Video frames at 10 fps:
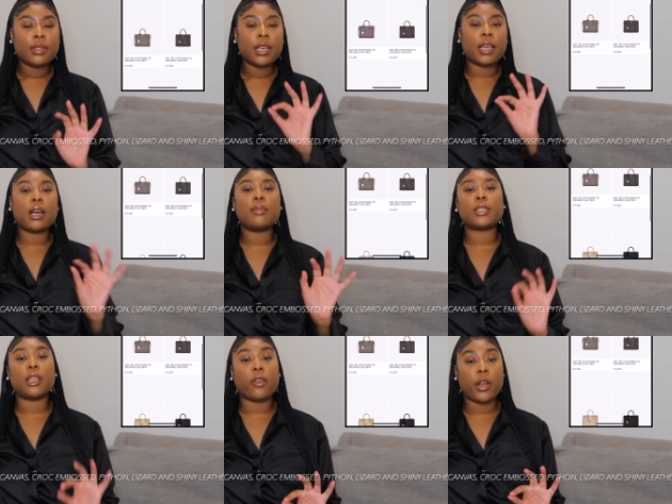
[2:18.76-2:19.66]
It comes
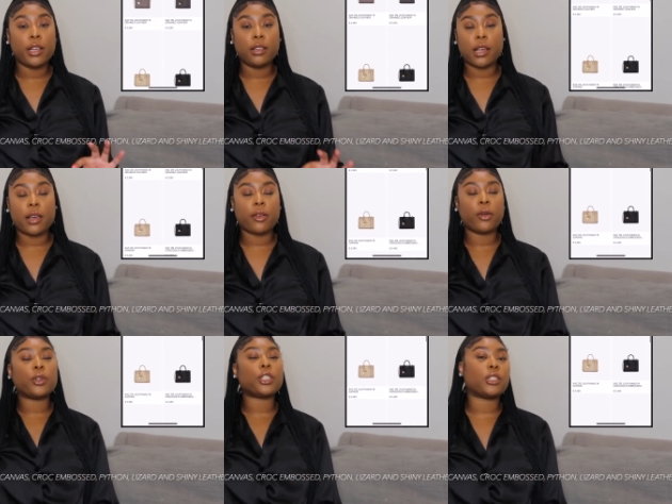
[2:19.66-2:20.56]
in grained leather,
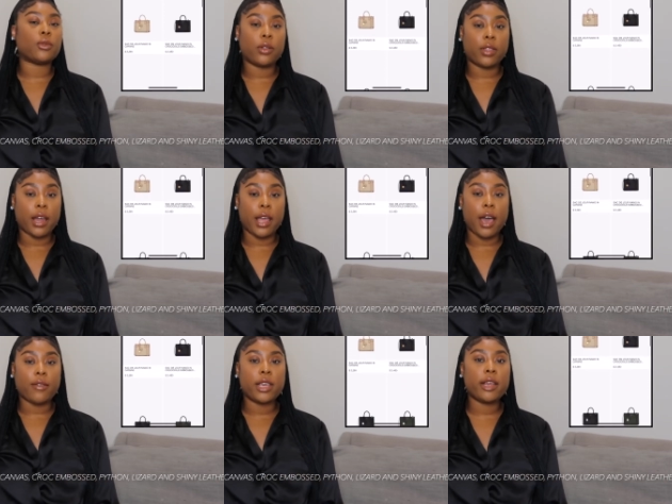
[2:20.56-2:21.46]
which is the one that I
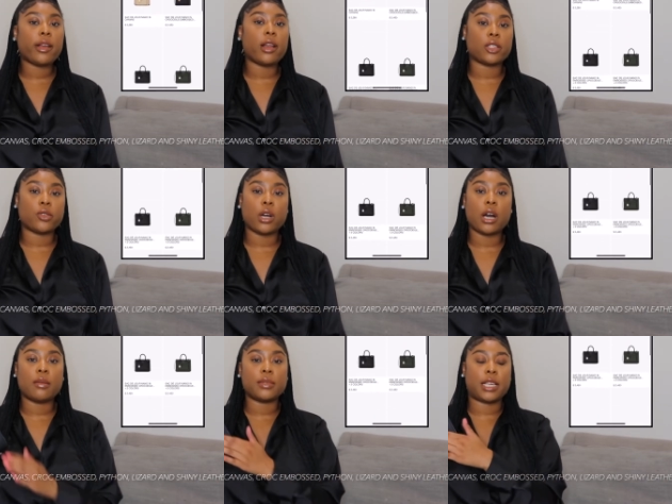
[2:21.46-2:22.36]
have here. It also
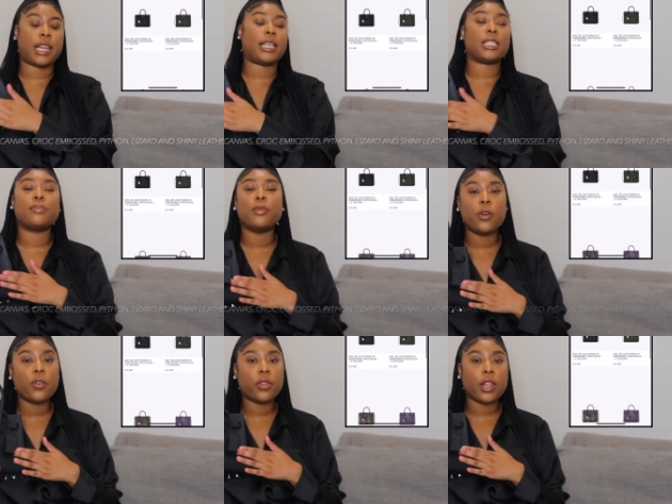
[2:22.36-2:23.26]
comes in a
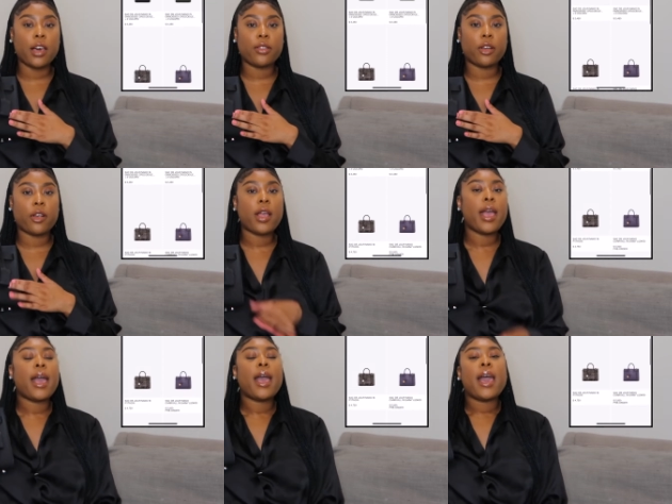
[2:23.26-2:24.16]
smooth leather,
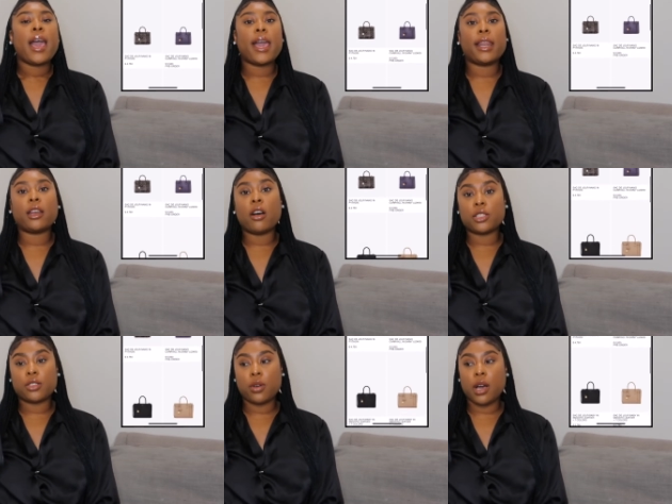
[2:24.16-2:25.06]
and it
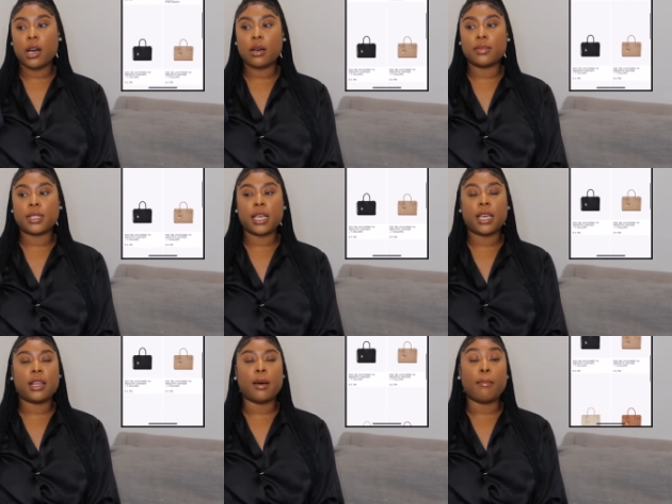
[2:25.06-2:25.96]
also comes in
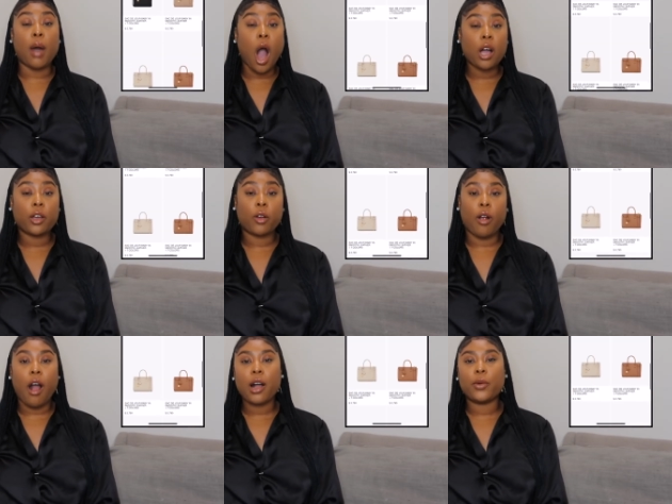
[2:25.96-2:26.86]
a mock
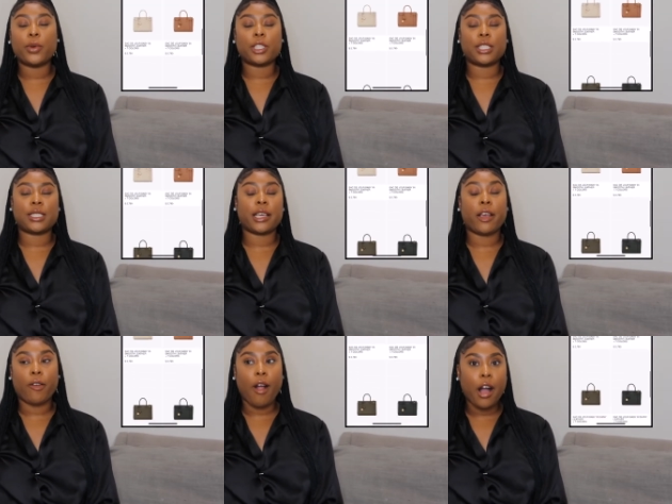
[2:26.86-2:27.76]
croc, which is a
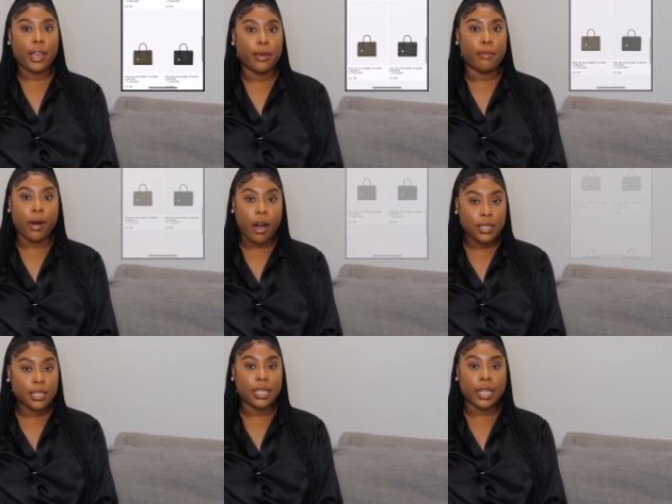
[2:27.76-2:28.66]
croc
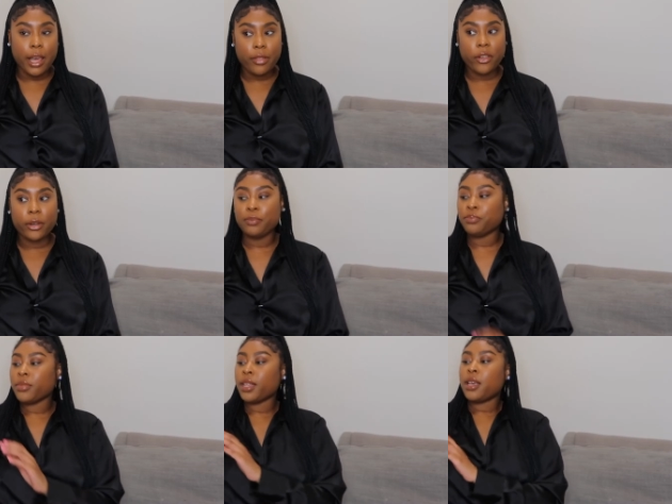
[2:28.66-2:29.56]
embossed leather.
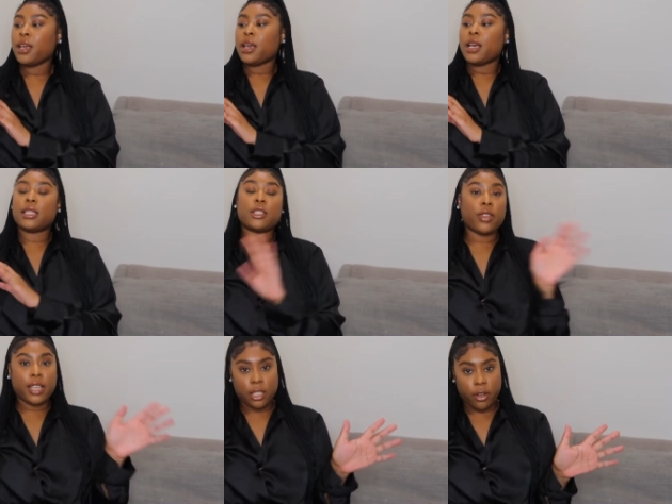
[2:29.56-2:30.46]
And so
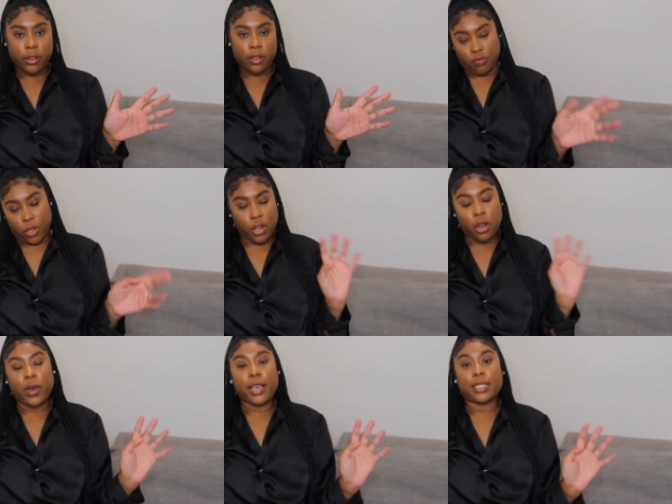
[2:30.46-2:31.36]
that's their,
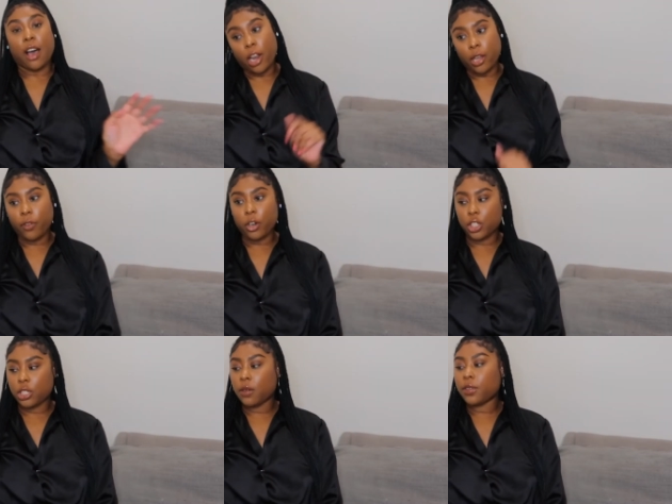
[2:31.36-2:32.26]
exotic
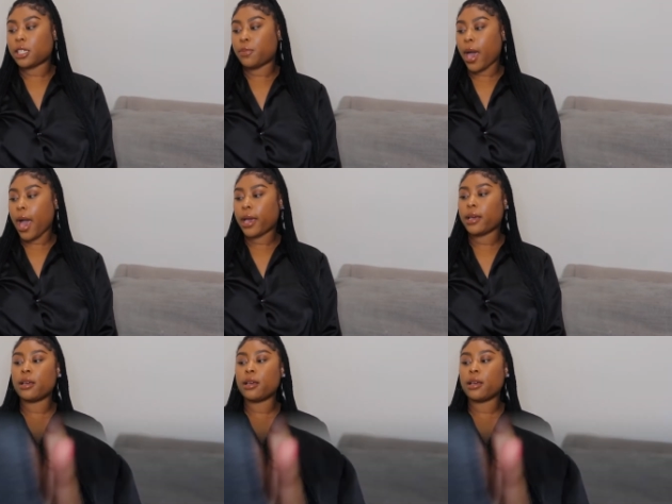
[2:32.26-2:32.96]
version of this bag.